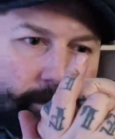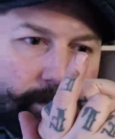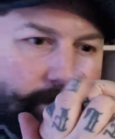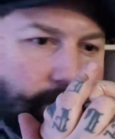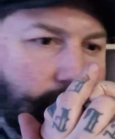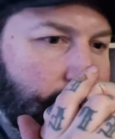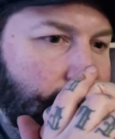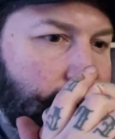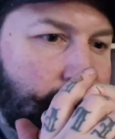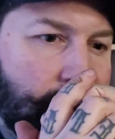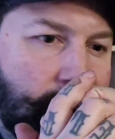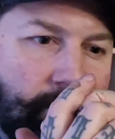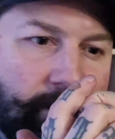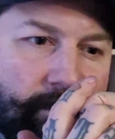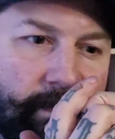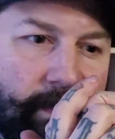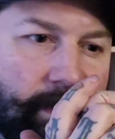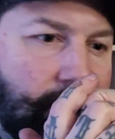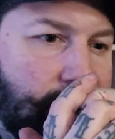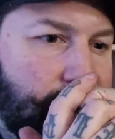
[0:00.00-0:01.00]
patchouli,
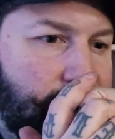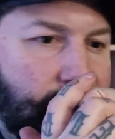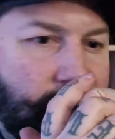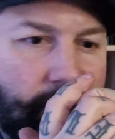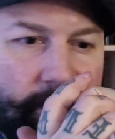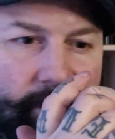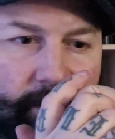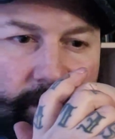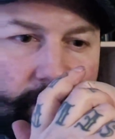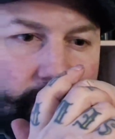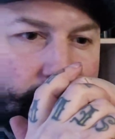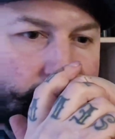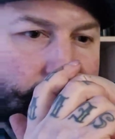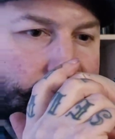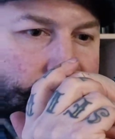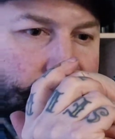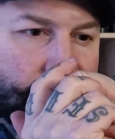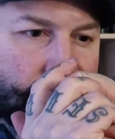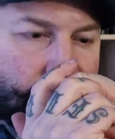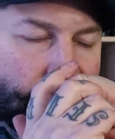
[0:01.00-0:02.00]
vetiver,
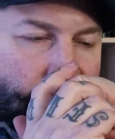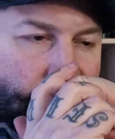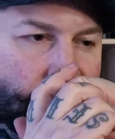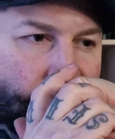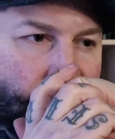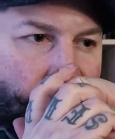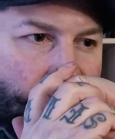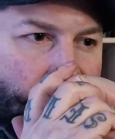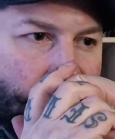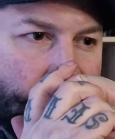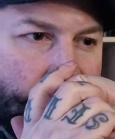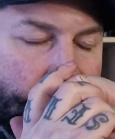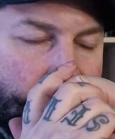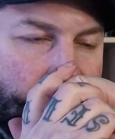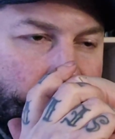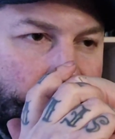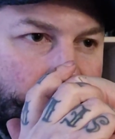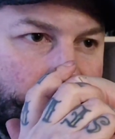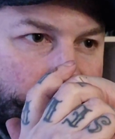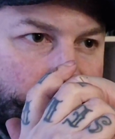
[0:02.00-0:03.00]
that kind of
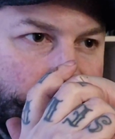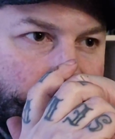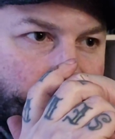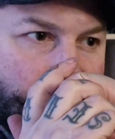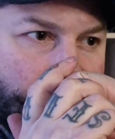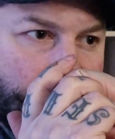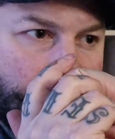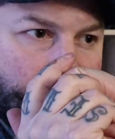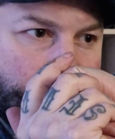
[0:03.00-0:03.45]
mix.